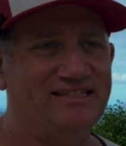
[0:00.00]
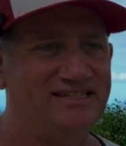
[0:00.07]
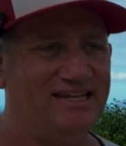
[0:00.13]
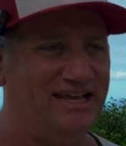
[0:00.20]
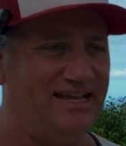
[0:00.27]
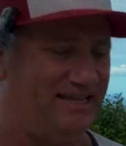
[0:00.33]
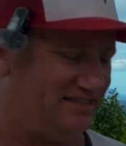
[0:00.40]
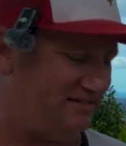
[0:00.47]

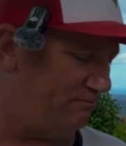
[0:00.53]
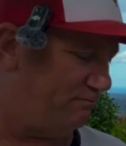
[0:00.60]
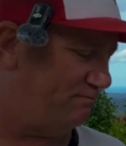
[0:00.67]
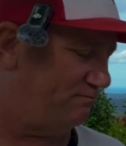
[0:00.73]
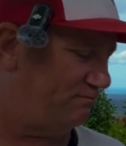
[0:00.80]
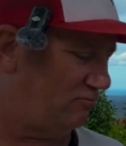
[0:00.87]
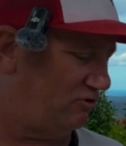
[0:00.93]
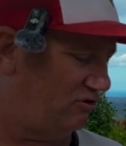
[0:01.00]
It's
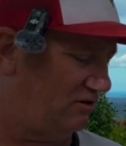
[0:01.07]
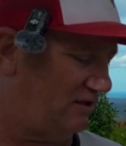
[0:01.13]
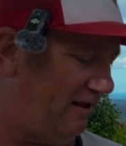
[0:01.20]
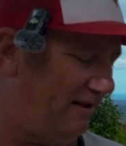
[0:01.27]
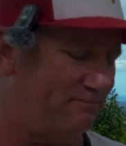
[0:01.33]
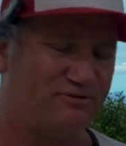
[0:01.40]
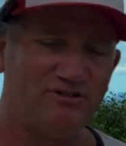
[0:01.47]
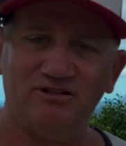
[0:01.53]

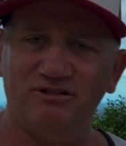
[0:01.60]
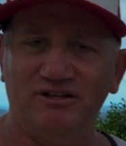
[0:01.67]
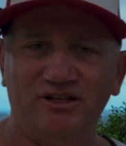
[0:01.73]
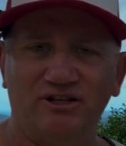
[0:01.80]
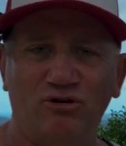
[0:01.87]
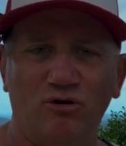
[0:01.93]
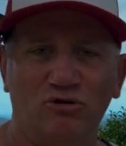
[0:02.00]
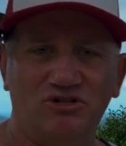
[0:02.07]
an
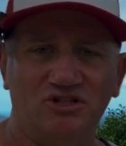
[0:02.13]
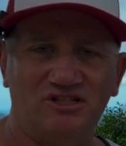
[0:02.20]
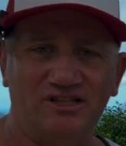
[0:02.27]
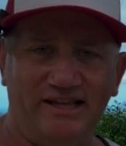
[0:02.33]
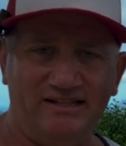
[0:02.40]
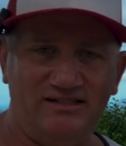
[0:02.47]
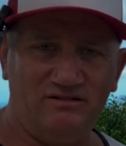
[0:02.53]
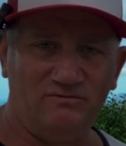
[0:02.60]
absolutely gorgeous
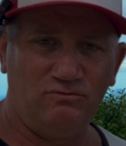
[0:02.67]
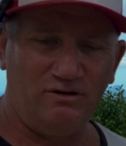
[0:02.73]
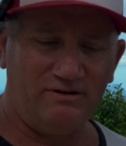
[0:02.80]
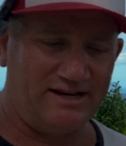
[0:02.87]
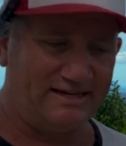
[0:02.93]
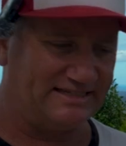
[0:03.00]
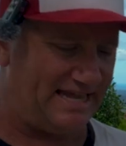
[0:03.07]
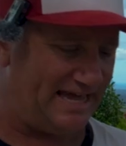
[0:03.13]
lens. Well
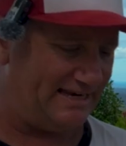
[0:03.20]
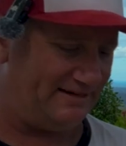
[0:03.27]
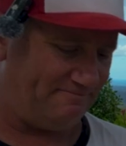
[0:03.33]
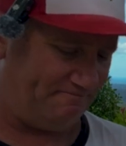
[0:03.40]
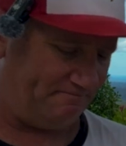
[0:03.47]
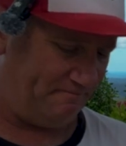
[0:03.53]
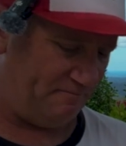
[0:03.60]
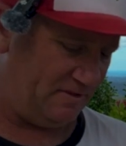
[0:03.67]
done,
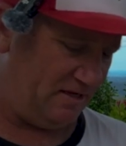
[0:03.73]
Canon.